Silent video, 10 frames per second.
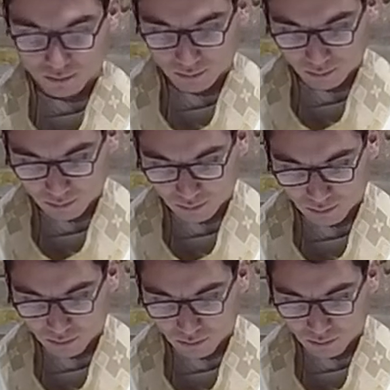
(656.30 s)

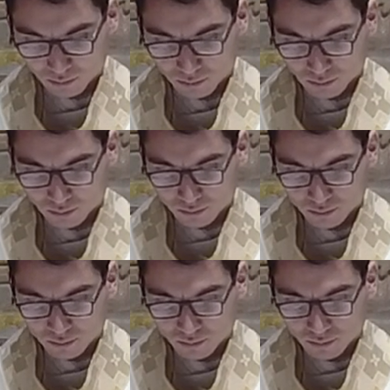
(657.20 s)

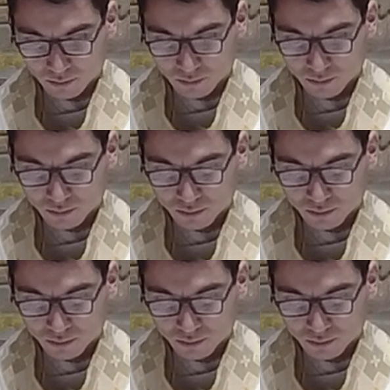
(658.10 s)
[no speech]